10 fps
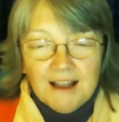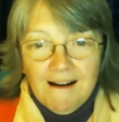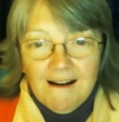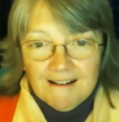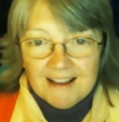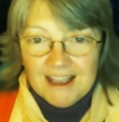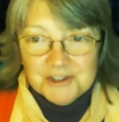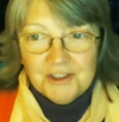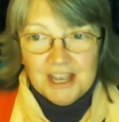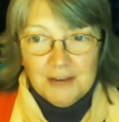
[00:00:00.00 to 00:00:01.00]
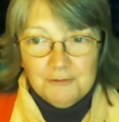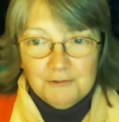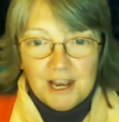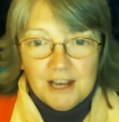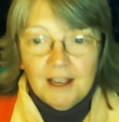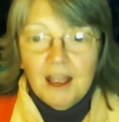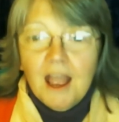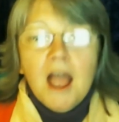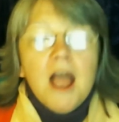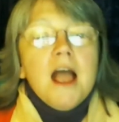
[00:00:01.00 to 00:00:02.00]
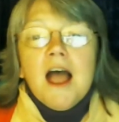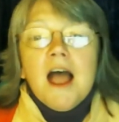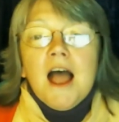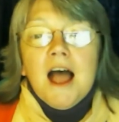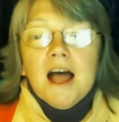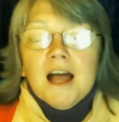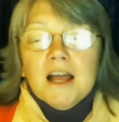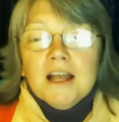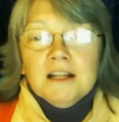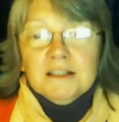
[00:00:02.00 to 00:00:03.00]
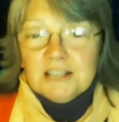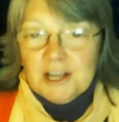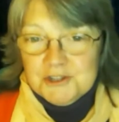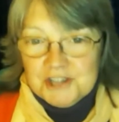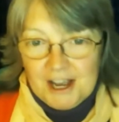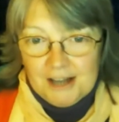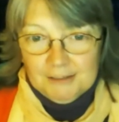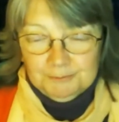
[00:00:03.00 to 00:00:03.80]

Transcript: our guest for the evening, Ildiko Scurr.